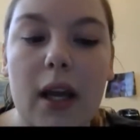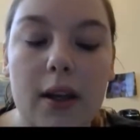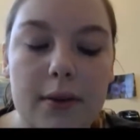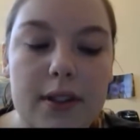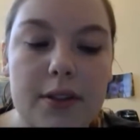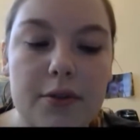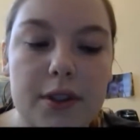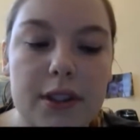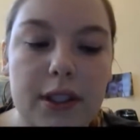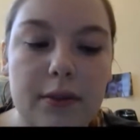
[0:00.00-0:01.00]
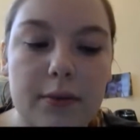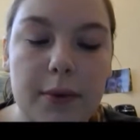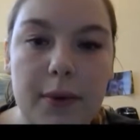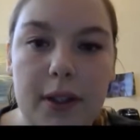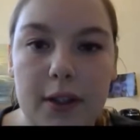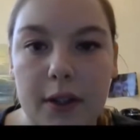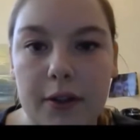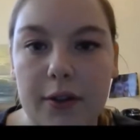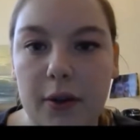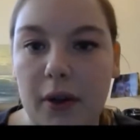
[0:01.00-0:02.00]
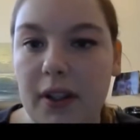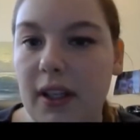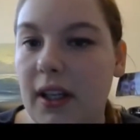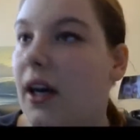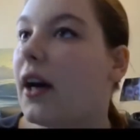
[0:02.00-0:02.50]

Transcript: It was interesting. read an article on it.